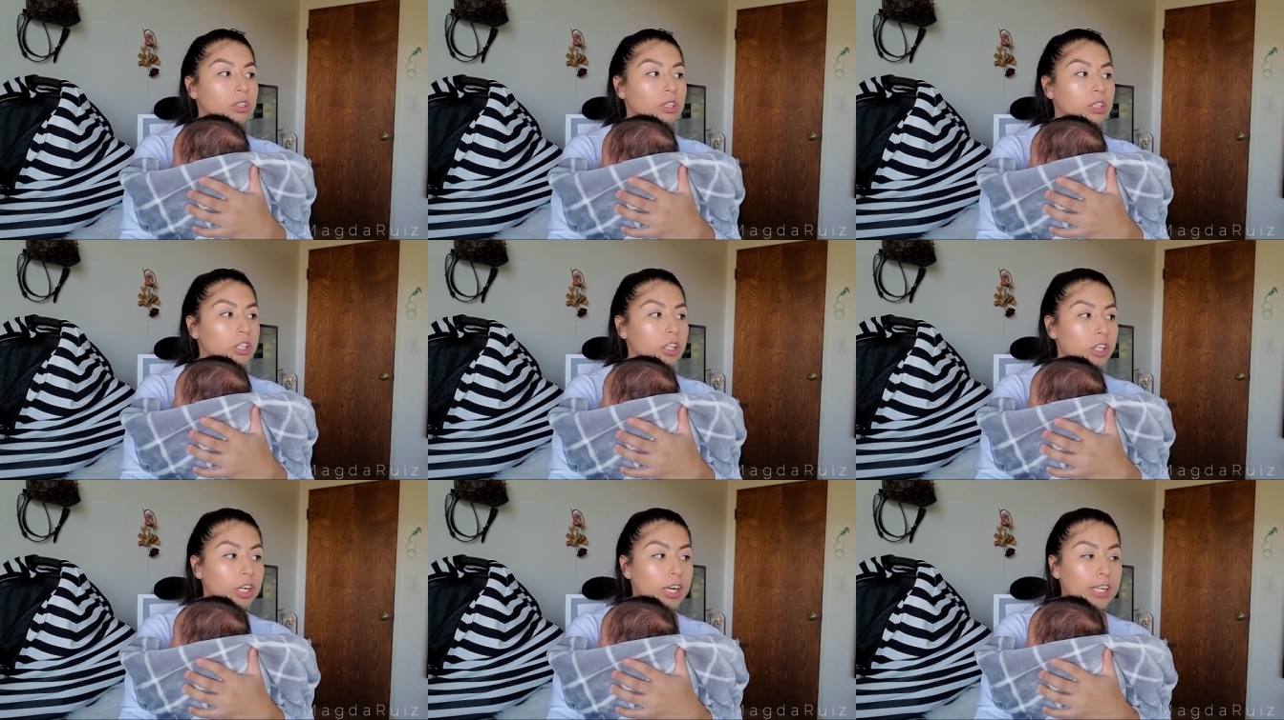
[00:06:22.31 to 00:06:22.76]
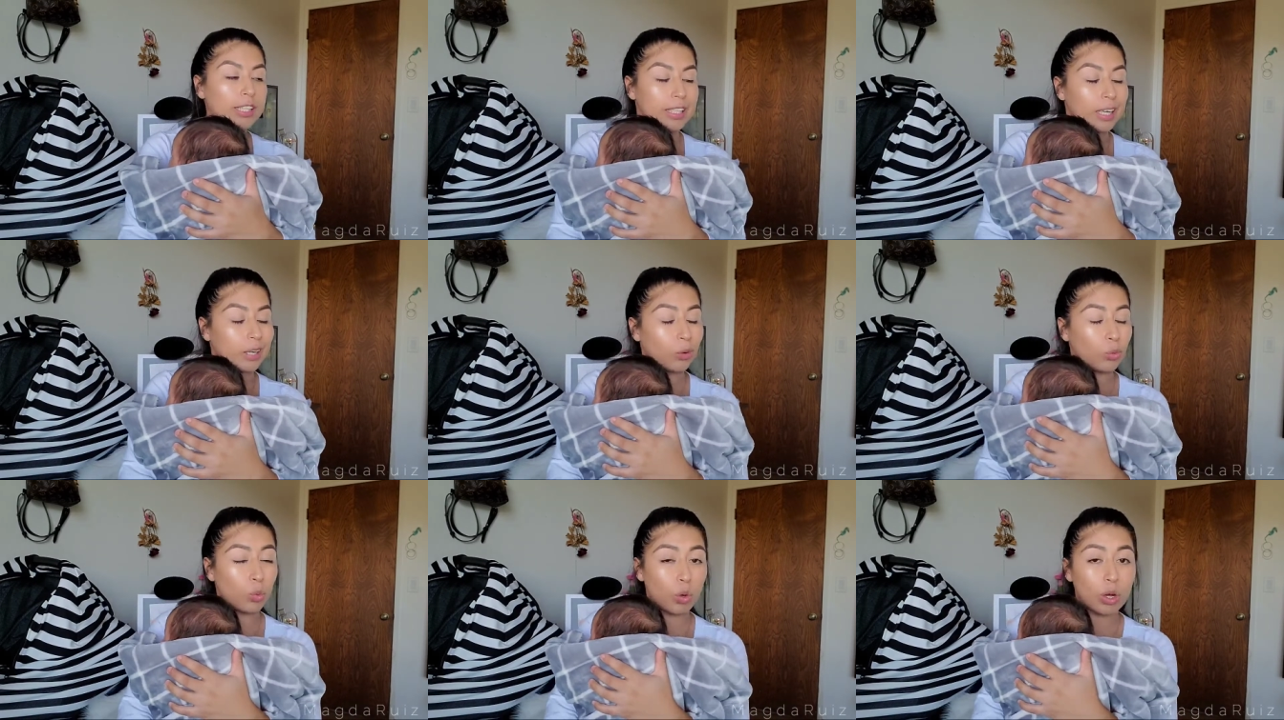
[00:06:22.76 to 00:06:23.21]
either I
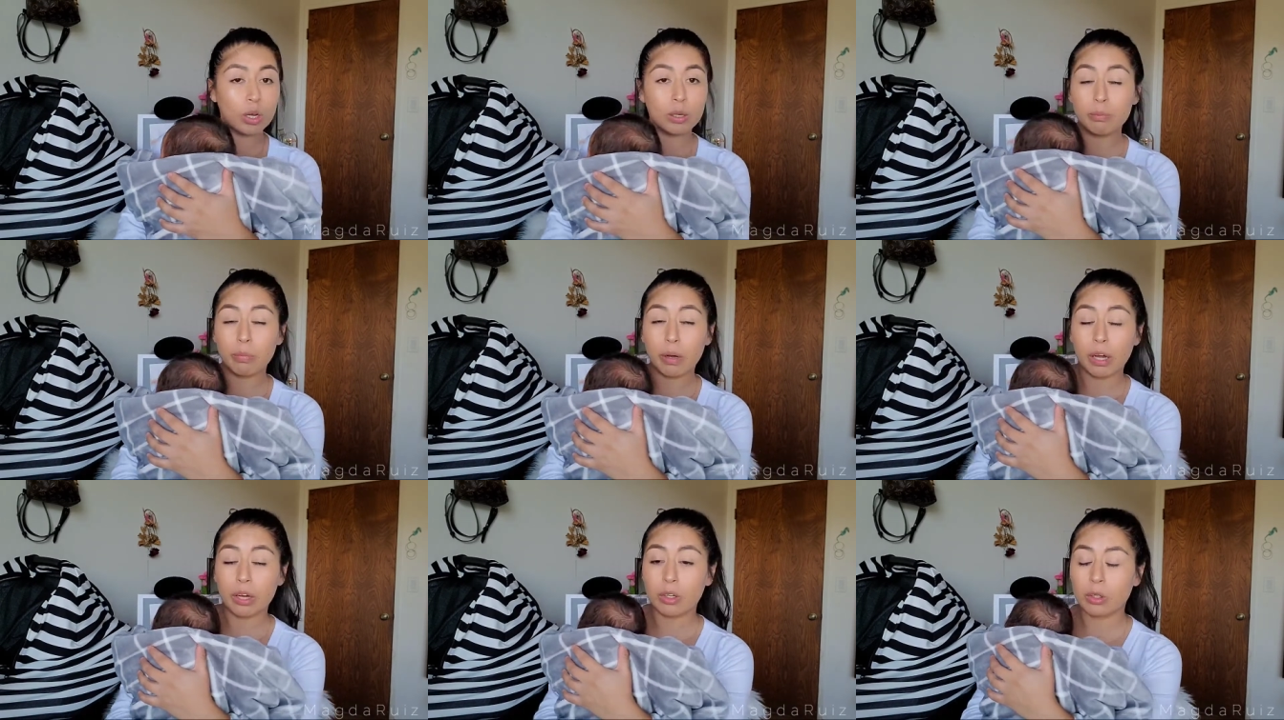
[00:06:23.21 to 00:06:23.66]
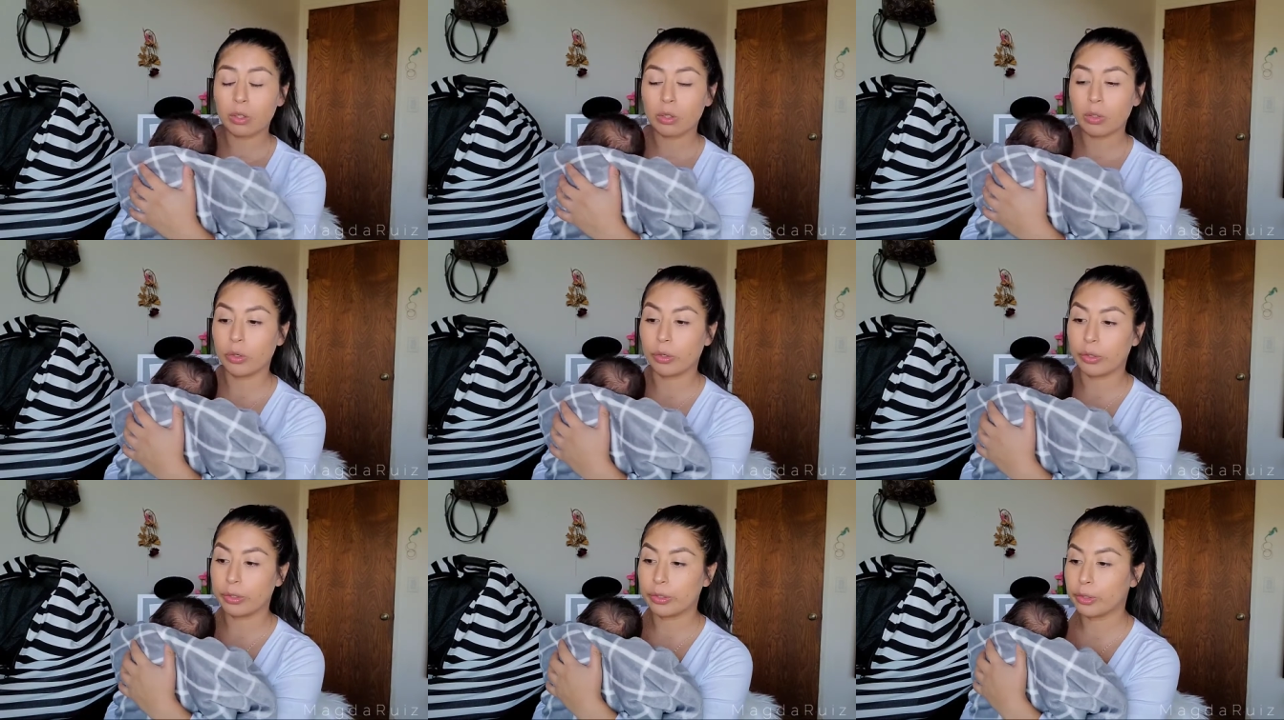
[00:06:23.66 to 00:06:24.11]
take one bottle
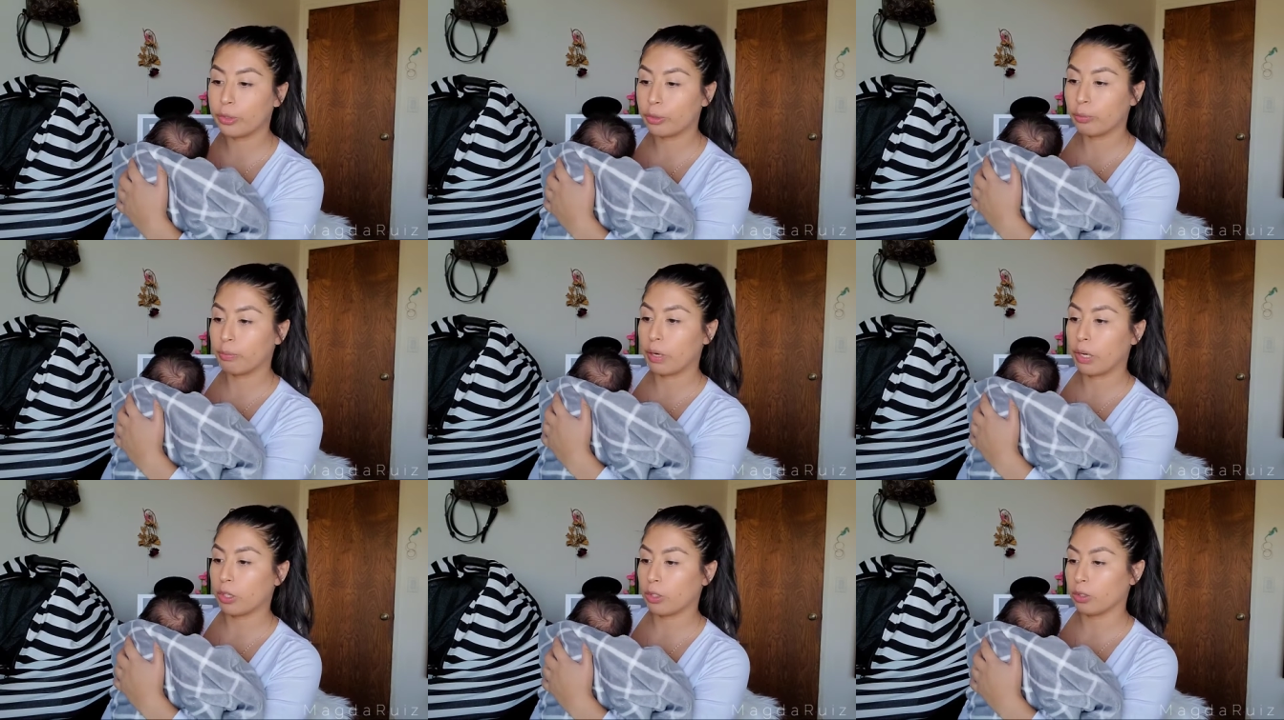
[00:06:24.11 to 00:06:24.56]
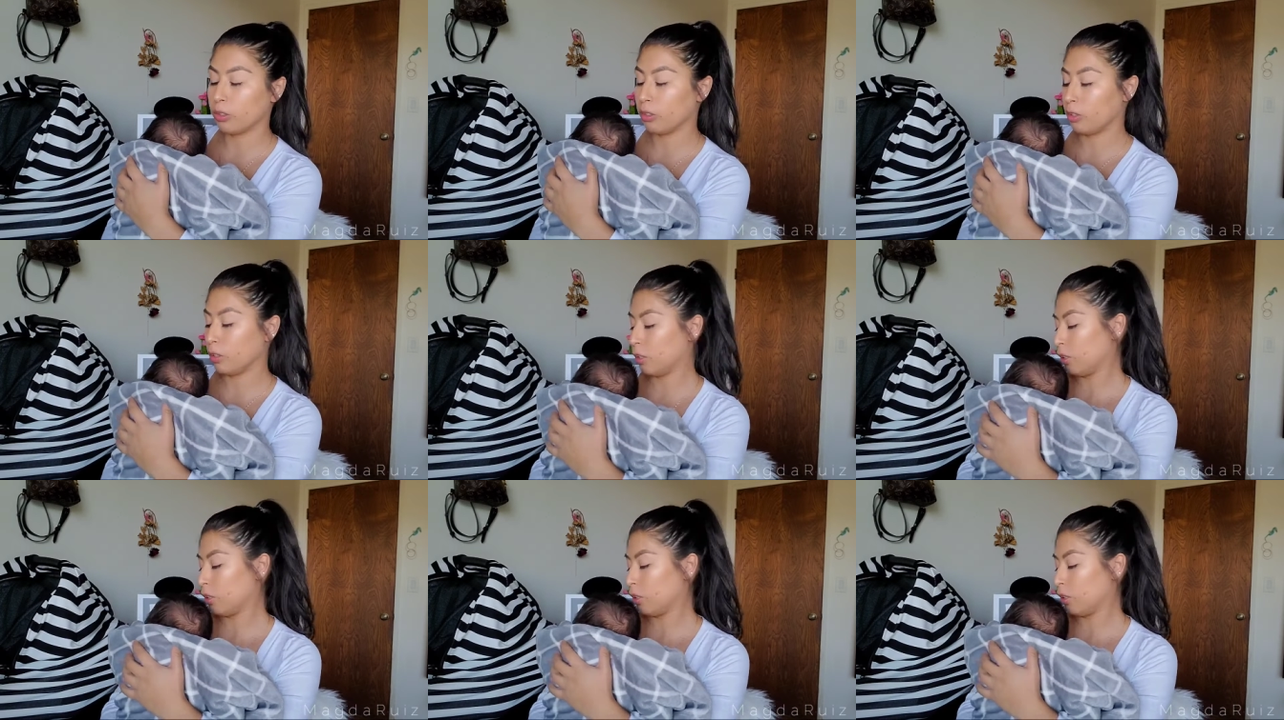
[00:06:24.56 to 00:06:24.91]
or two bottles.